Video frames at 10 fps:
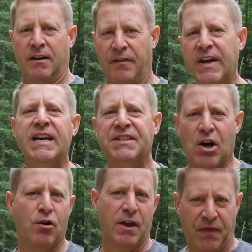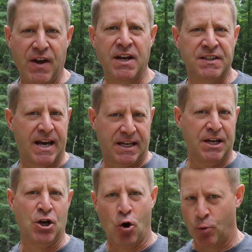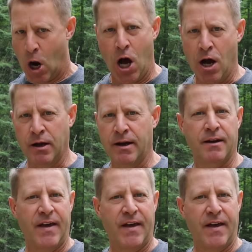These are the things that can go wrong